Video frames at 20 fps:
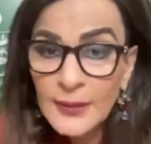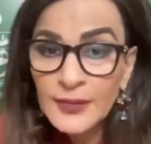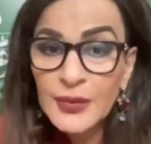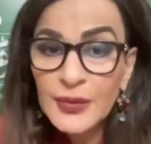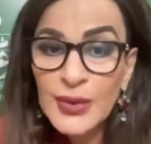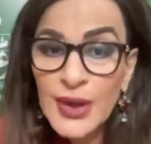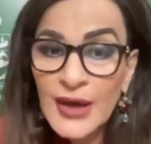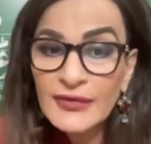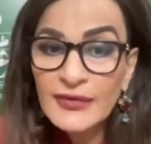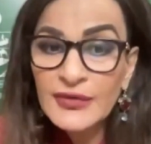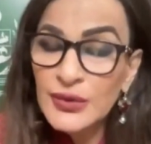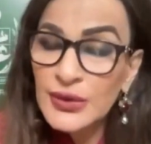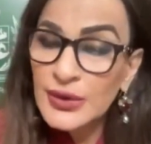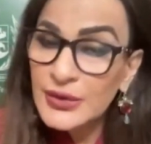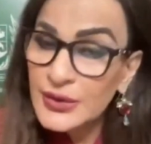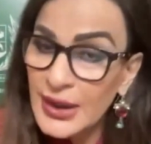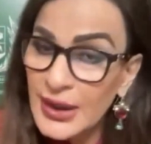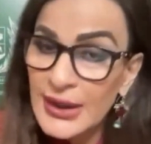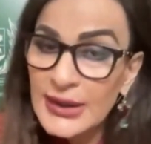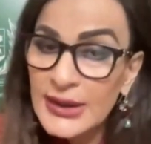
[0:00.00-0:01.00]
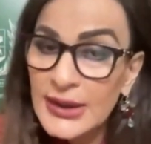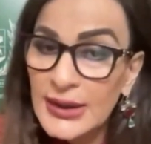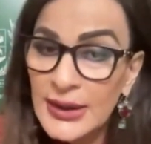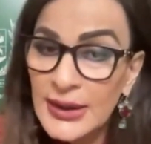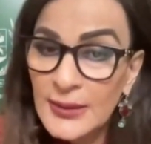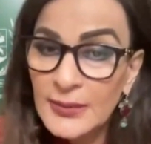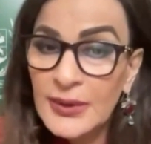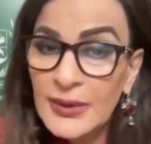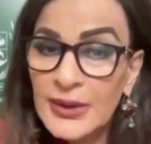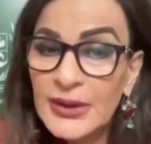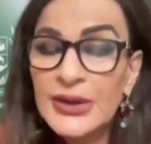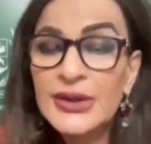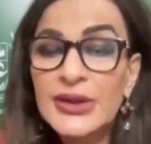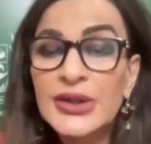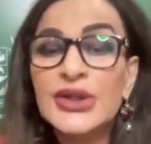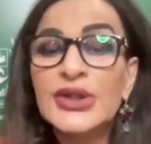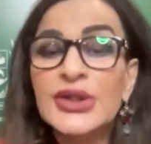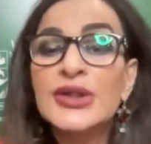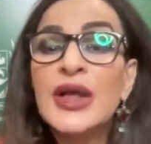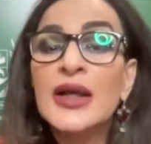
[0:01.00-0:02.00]
We have to create the enabling
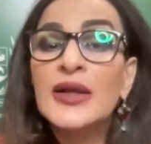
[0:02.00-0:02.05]
conditions.